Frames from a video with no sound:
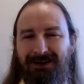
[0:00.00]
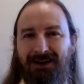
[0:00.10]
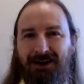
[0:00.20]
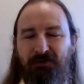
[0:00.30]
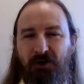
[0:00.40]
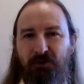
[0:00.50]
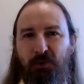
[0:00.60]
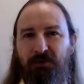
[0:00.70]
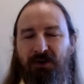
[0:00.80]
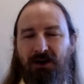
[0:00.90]
if ever
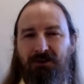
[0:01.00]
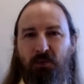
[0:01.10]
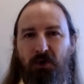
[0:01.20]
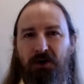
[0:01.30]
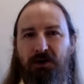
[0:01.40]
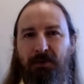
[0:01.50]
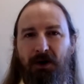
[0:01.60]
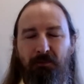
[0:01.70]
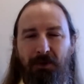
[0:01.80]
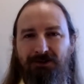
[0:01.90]
we've gotten worried
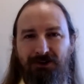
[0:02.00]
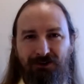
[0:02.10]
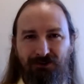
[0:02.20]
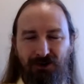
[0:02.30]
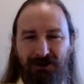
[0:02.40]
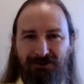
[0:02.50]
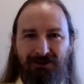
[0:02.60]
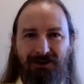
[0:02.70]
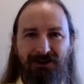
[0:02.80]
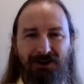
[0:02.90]
about magic strings in
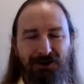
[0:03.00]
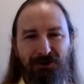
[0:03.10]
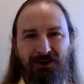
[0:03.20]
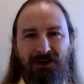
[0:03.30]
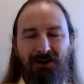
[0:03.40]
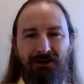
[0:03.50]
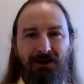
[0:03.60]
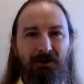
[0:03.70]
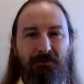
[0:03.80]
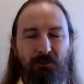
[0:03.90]
our code,
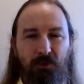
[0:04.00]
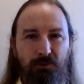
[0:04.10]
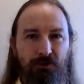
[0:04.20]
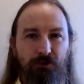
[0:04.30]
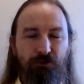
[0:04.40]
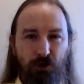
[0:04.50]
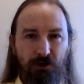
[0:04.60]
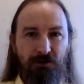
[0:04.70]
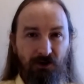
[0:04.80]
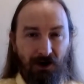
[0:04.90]

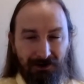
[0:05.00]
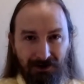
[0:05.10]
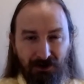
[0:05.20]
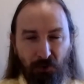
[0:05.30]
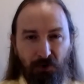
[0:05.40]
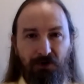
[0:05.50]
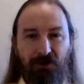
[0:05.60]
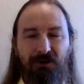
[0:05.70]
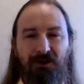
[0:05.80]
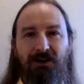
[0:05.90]
should dot
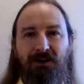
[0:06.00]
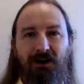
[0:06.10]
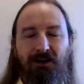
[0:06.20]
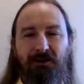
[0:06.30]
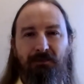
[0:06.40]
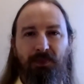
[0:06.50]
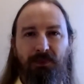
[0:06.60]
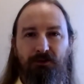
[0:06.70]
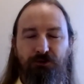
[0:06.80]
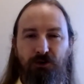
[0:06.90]
equal,
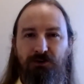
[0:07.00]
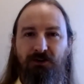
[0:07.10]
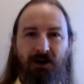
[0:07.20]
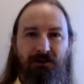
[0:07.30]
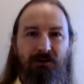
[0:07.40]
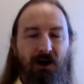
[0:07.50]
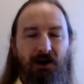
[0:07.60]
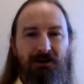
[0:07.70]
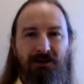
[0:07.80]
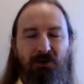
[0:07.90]
should dot
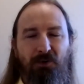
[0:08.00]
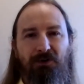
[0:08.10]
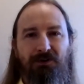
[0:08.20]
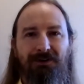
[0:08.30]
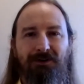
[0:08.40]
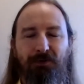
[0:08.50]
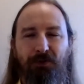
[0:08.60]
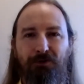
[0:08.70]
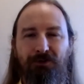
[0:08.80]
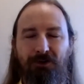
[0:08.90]
not equal,
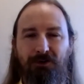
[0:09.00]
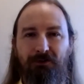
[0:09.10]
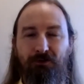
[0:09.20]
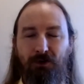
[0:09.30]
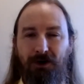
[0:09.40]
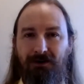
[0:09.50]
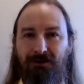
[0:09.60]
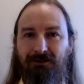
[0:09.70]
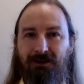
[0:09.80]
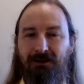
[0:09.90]
those are
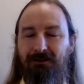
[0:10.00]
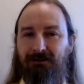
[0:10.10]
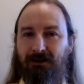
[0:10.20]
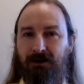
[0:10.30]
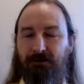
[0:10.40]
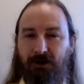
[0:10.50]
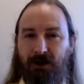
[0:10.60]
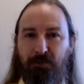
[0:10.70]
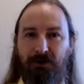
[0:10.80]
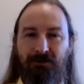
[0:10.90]
strings inside of
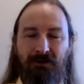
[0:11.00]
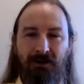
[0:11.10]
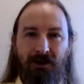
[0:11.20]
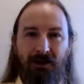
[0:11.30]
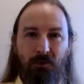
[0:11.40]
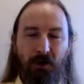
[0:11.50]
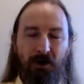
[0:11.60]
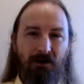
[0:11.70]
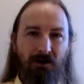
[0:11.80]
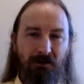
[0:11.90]
Cypress,
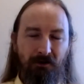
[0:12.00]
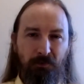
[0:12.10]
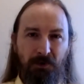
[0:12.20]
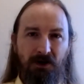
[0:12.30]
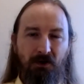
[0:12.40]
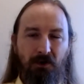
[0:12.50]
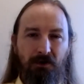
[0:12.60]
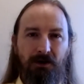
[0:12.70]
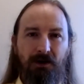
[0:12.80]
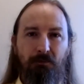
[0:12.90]
where all else being equal
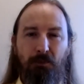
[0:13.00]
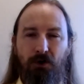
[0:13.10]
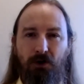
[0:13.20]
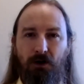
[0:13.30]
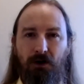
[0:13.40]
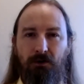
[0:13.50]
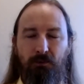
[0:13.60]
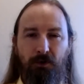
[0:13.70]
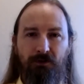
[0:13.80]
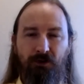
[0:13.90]
in Mocha
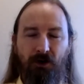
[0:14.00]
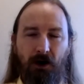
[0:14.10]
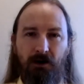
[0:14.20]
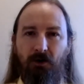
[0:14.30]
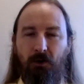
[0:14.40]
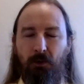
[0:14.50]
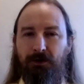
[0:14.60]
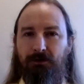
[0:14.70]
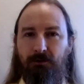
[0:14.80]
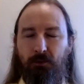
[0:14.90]
with Chai or
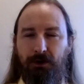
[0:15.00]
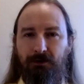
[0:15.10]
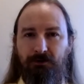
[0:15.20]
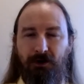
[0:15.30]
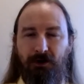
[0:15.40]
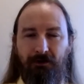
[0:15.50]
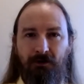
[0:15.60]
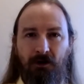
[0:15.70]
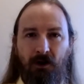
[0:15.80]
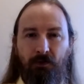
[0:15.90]
with Jest,
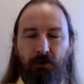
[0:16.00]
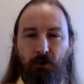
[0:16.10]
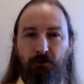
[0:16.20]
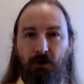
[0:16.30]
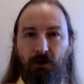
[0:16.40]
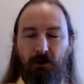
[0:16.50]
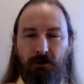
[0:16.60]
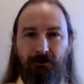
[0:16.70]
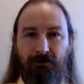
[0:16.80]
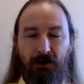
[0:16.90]
those are
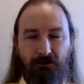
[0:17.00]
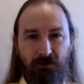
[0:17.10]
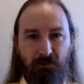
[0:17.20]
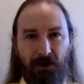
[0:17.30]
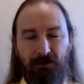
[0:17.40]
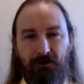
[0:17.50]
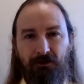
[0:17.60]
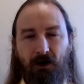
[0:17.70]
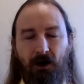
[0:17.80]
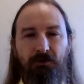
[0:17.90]
extension methods
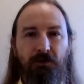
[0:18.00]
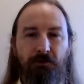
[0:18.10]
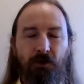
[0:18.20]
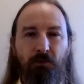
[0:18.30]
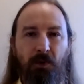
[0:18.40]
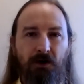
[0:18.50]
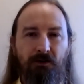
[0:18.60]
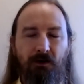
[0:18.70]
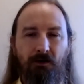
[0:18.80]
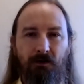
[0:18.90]
off of those
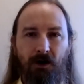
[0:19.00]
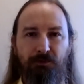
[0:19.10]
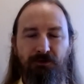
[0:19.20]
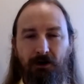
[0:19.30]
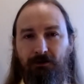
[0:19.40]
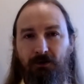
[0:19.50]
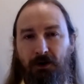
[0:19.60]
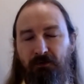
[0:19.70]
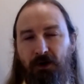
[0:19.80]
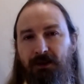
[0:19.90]
particular objects. So I
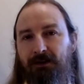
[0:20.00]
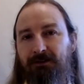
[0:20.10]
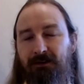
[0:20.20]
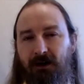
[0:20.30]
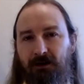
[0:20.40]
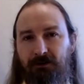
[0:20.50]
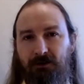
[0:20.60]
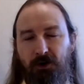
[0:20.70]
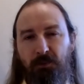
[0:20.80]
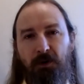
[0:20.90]
find that syntax a
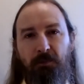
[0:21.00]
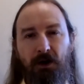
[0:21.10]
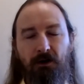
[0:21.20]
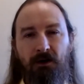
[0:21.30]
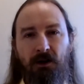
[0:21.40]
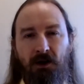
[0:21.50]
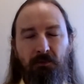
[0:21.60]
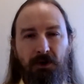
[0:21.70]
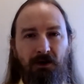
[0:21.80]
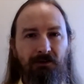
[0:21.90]
little bit better
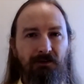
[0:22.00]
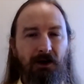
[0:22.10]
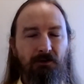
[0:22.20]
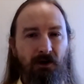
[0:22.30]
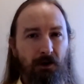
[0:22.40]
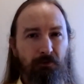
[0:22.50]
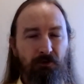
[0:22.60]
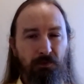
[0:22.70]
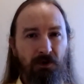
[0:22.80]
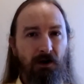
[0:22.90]
because now
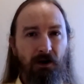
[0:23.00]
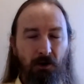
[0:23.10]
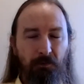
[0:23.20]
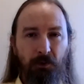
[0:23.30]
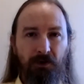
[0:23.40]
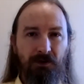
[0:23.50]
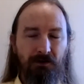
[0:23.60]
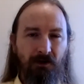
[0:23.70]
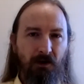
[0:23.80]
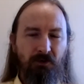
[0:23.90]
TypeScript can help me with it.
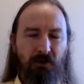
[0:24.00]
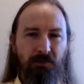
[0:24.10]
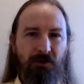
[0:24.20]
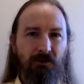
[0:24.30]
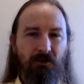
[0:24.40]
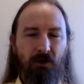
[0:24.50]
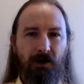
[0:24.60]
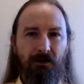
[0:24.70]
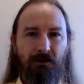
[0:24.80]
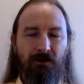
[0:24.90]
TypeScript isn't
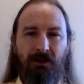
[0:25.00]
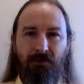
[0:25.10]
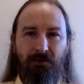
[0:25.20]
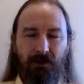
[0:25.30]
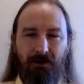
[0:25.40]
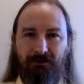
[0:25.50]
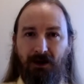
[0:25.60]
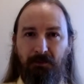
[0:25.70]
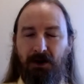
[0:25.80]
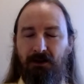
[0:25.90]
great at
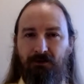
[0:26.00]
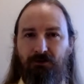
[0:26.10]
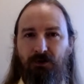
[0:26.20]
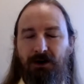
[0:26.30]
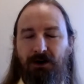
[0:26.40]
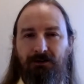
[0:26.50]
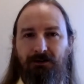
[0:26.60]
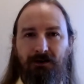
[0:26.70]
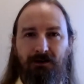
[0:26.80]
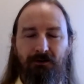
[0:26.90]
examining the strings
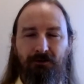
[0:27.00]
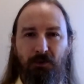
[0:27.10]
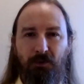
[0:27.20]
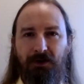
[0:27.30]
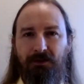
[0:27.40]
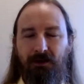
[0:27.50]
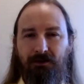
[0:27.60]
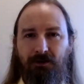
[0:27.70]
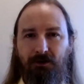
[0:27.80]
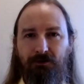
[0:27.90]
and assuming that
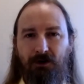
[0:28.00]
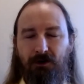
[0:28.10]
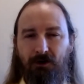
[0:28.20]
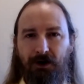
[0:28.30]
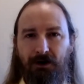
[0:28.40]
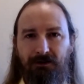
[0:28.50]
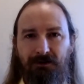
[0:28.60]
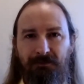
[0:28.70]
those are correct.